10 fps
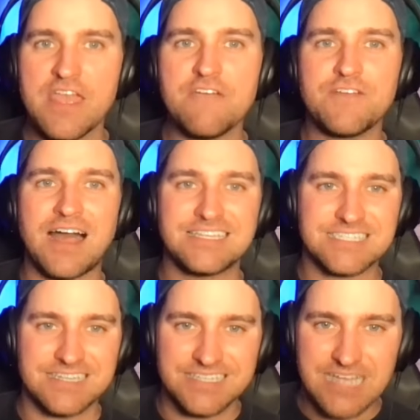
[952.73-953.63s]
they have
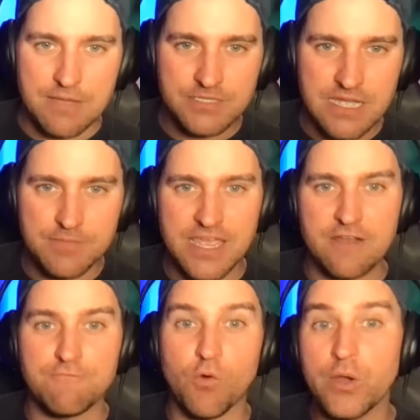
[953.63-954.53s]
constantly, time and time
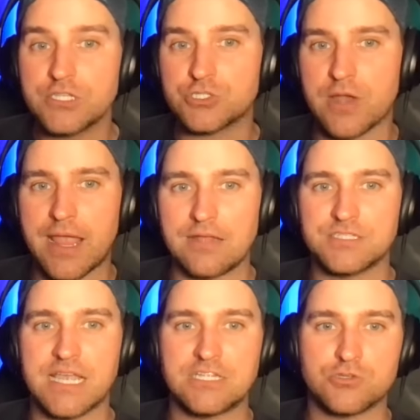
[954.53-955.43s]
again, avoided
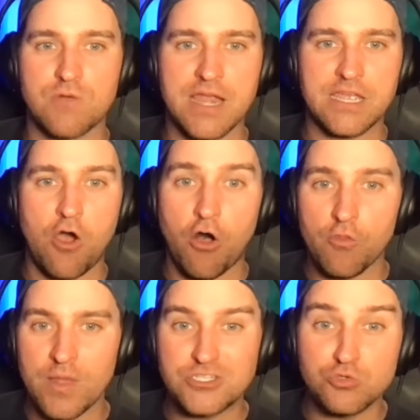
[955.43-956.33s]
strikeouts against righty all
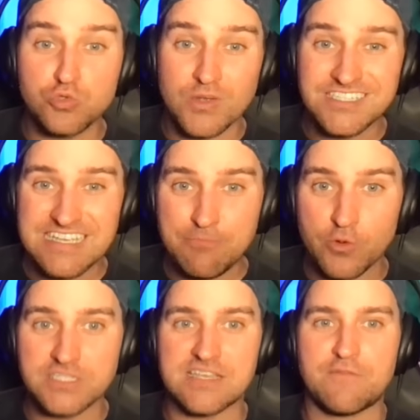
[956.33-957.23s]
the way to
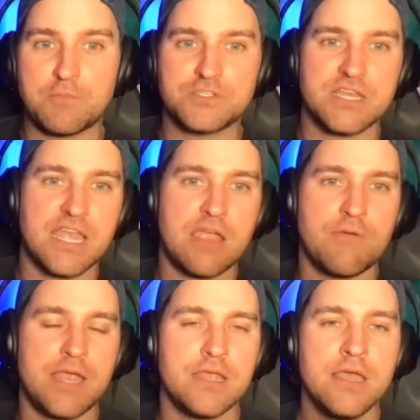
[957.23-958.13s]
20.7% K
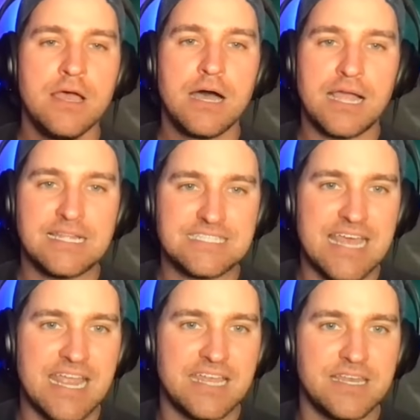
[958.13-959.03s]
rate against
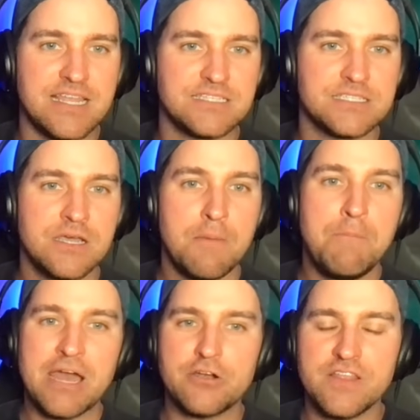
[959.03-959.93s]
that handedness,
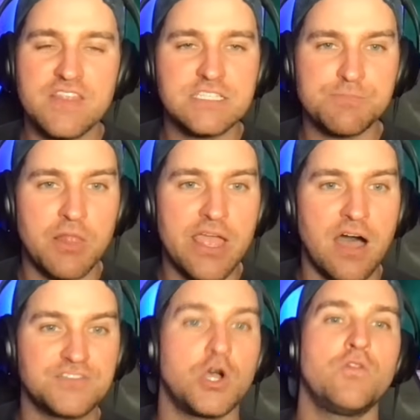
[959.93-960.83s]
better than these playoffs,